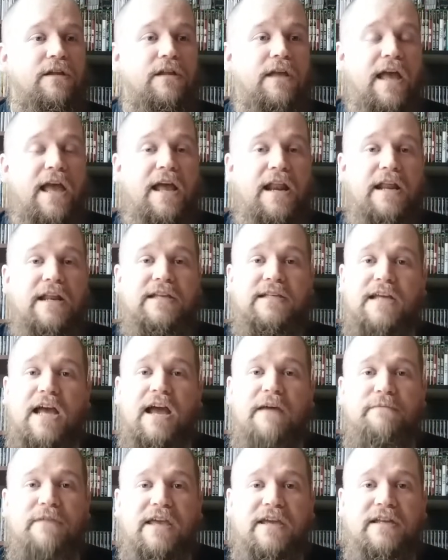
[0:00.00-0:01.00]
at any
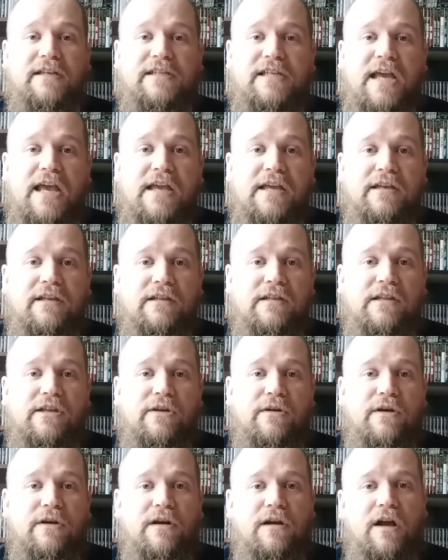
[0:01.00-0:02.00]
time they can take
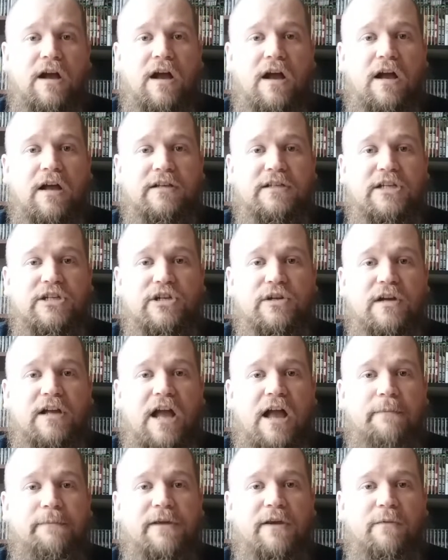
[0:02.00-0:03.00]
your uh, digital
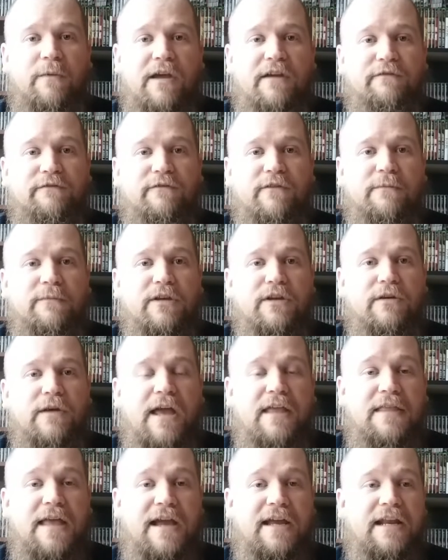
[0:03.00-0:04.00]
copy away from you
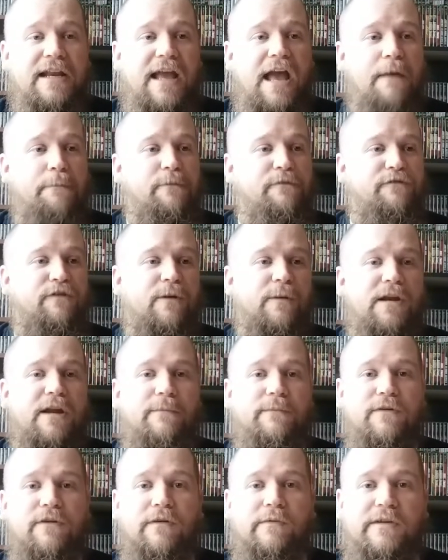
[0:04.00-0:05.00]
and that can happen for a
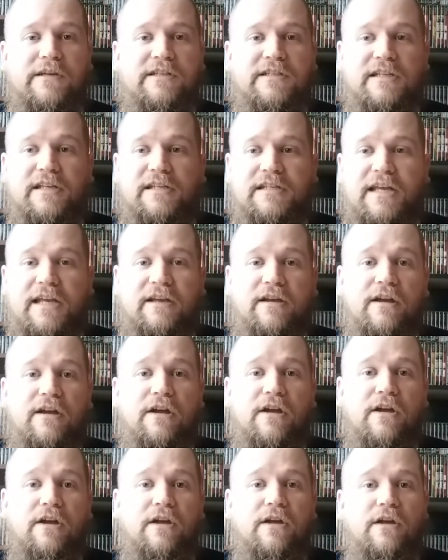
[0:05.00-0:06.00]
number of reasons like
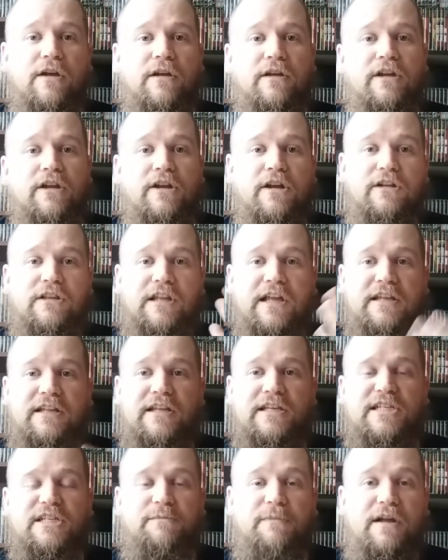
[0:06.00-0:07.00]
you know like
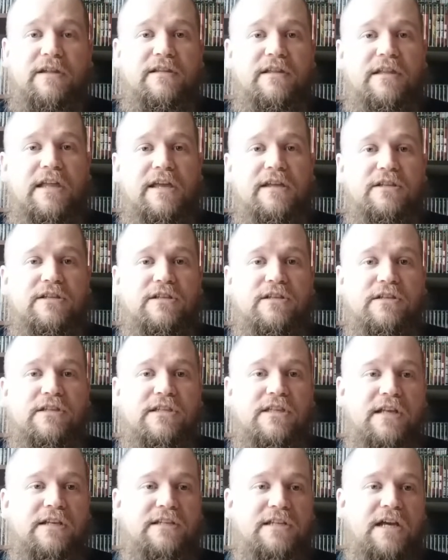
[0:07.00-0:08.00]
this month they
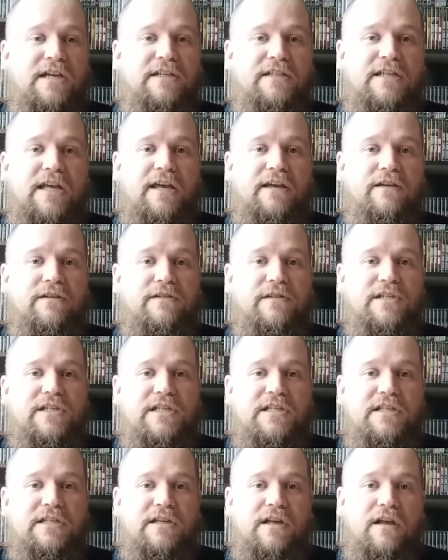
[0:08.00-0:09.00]
the
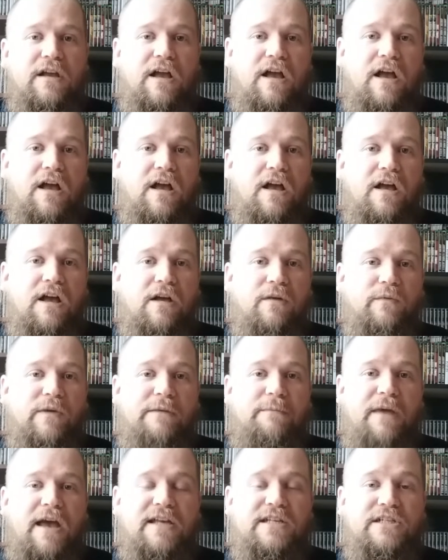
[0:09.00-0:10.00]
ducktales uh,
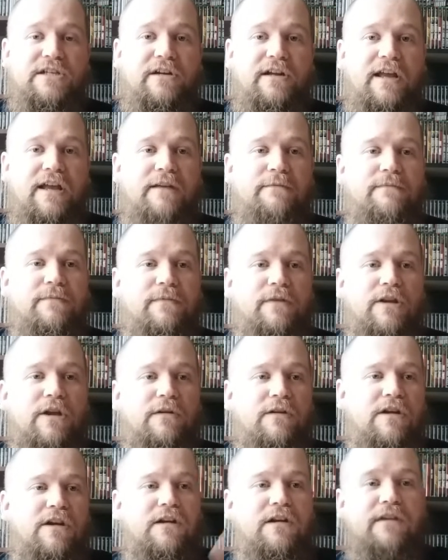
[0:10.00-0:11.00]
remaster game no
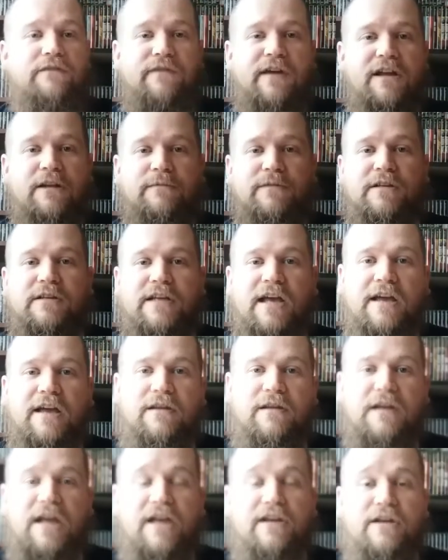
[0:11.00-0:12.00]
longer available to
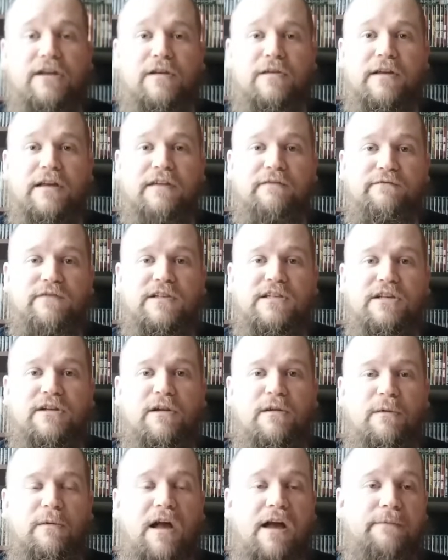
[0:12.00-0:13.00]
download now you can only get
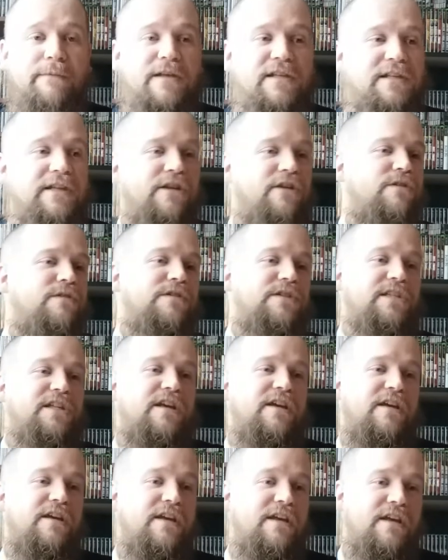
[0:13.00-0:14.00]
physical copies and of course
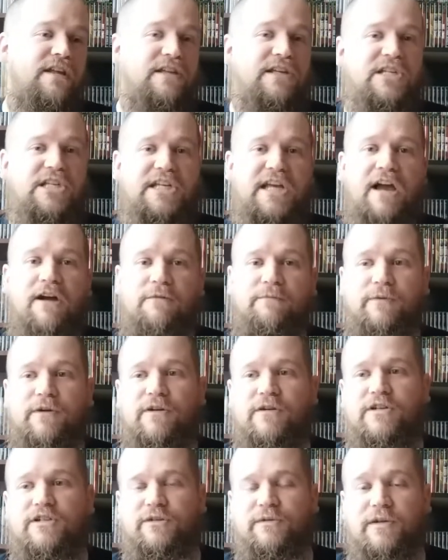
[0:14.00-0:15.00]
the
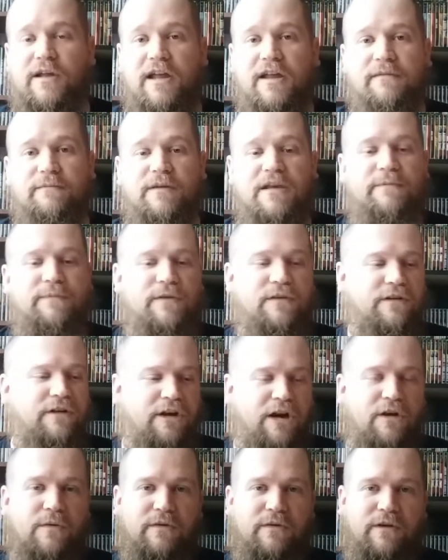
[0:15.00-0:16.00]
scalpers and people are
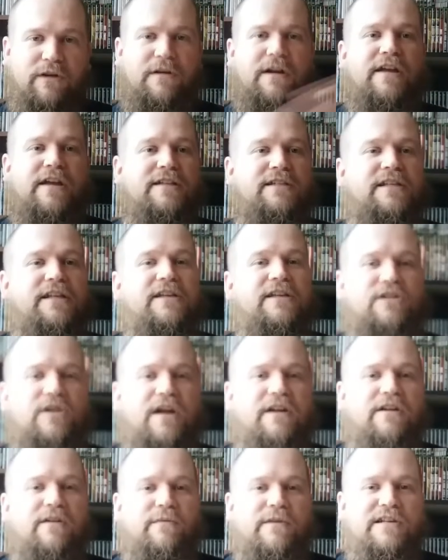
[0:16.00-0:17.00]
going crazy and
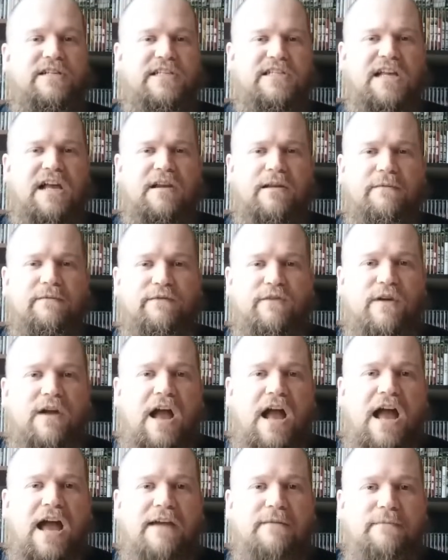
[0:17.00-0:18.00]
trying to resell them for
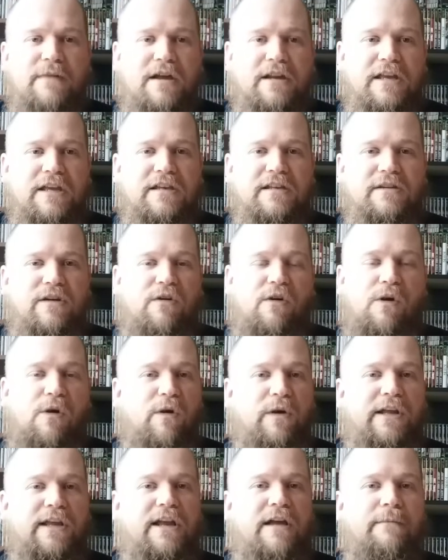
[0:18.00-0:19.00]
high money and
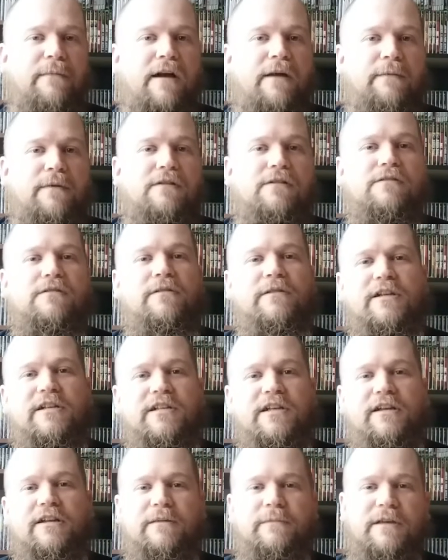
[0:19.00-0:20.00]
hoarding them up oh it's
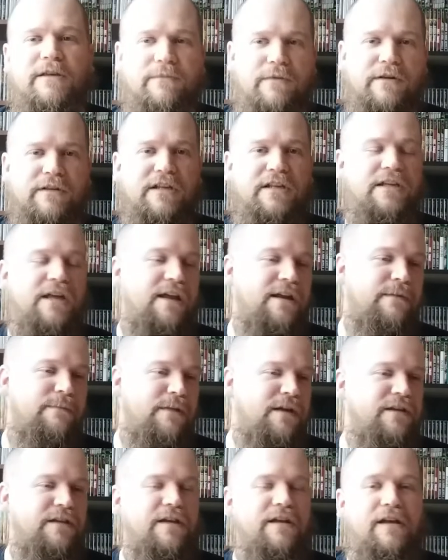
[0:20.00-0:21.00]
gonna be worth a ton of
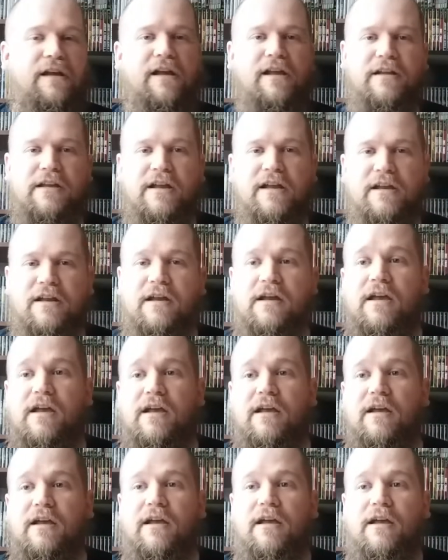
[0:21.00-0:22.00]
money yada yada
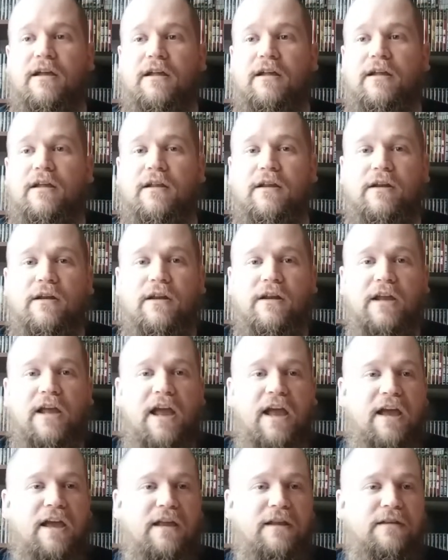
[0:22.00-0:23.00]

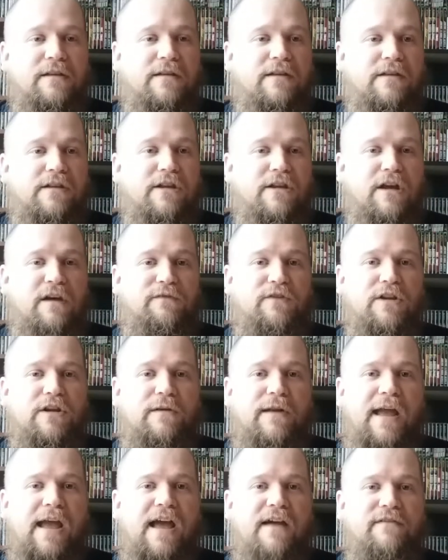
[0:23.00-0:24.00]
and you know if you
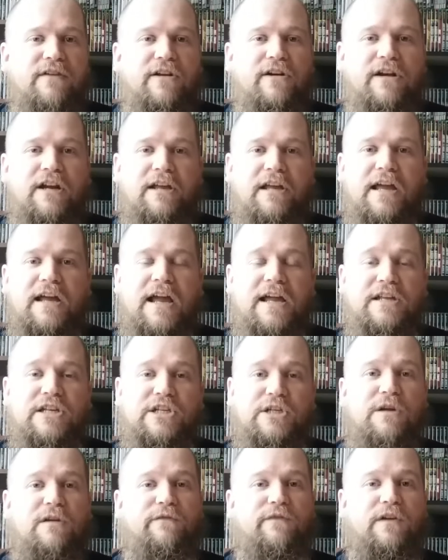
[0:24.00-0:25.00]
don't have it you're going to get kind of
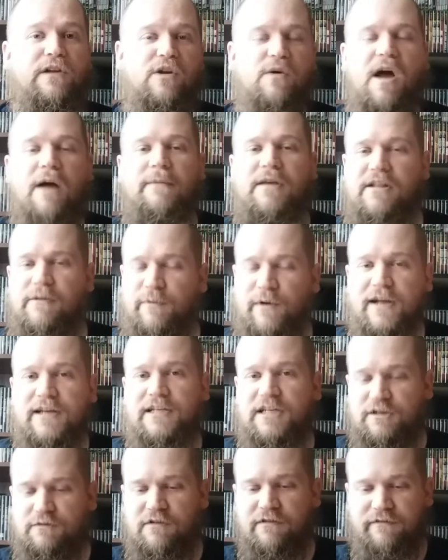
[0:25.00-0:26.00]
screwed for a little while i mean the
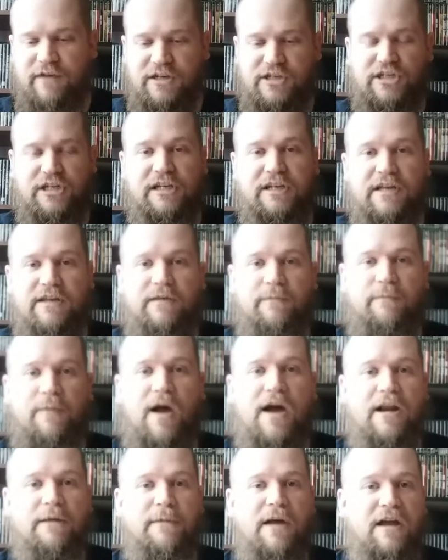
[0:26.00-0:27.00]
prices will eventually
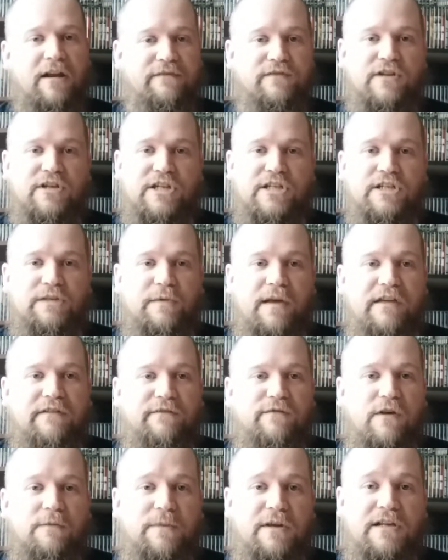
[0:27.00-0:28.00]
bottom out if you just wait
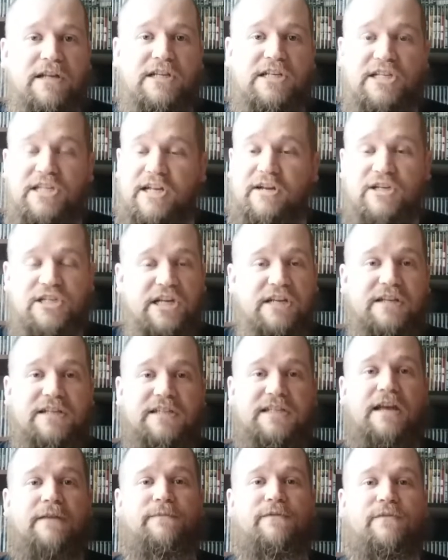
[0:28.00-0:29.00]
for it but just, there's an
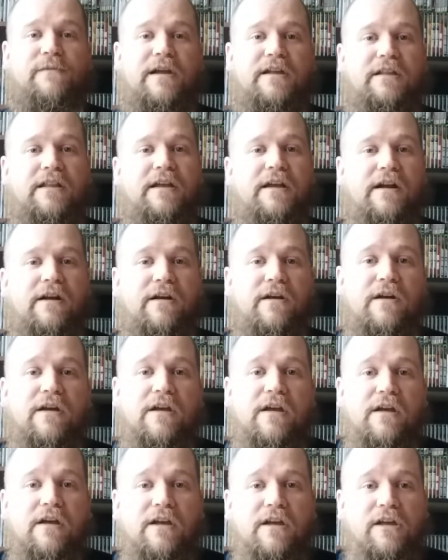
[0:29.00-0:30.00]
example right there
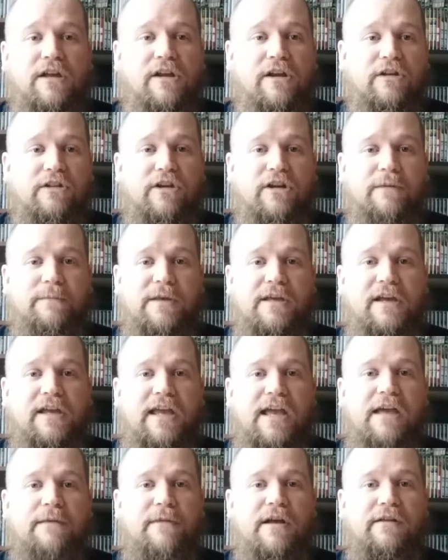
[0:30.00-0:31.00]
you know there could be a
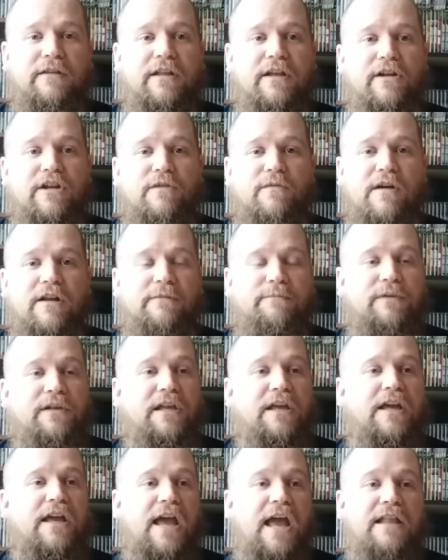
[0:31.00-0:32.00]
game out there you want to
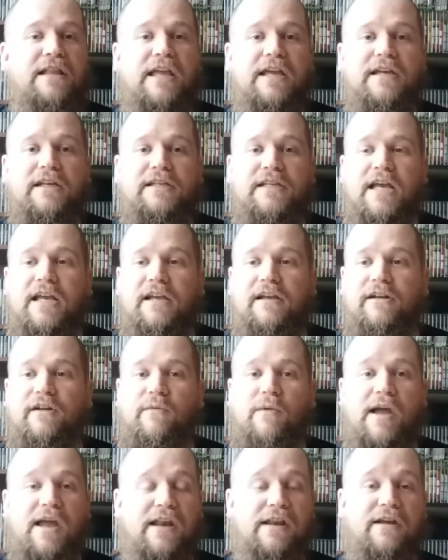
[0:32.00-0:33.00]
play and they could take it
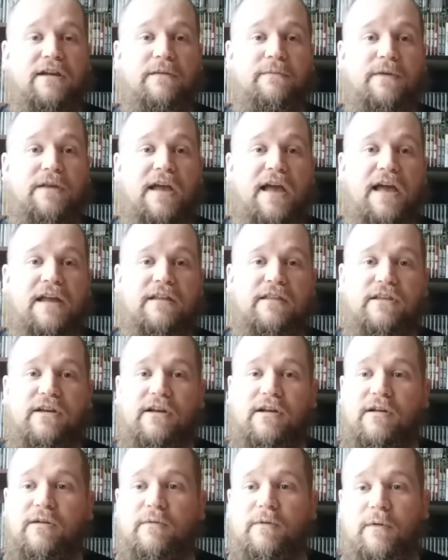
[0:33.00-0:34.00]
away and it could be out of the
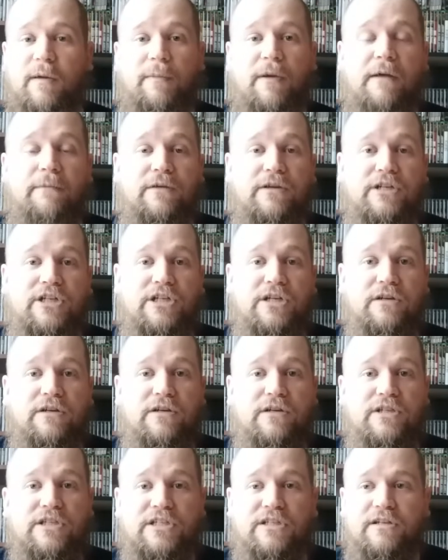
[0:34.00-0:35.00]

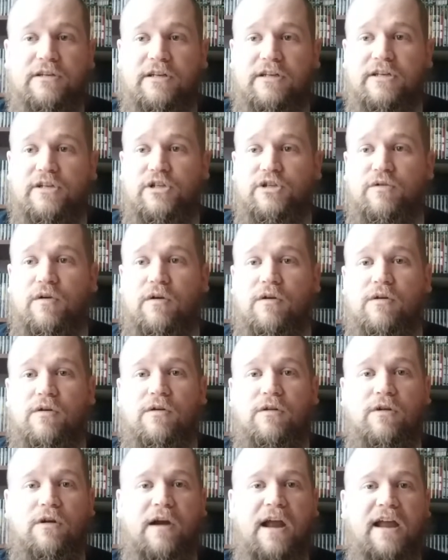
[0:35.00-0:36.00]
publisher's
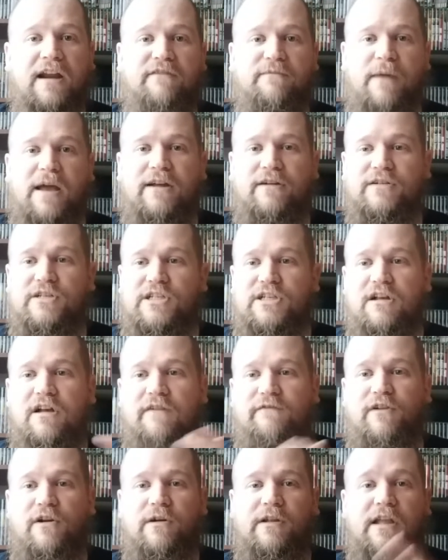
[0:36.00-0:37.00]
control or out of
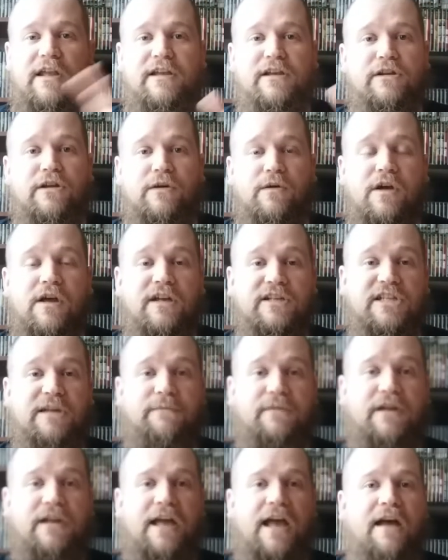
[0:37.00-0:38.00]
microsoft or thing you know
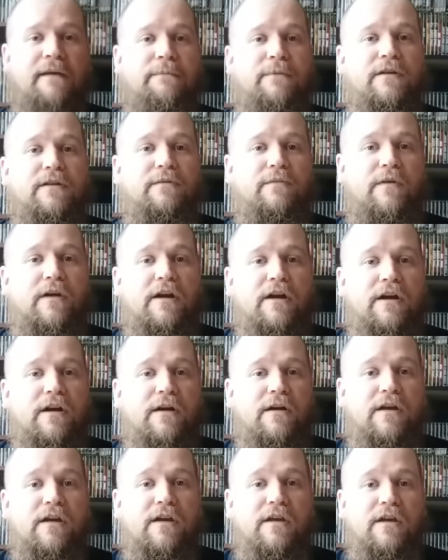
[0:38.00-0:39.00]
something could happen where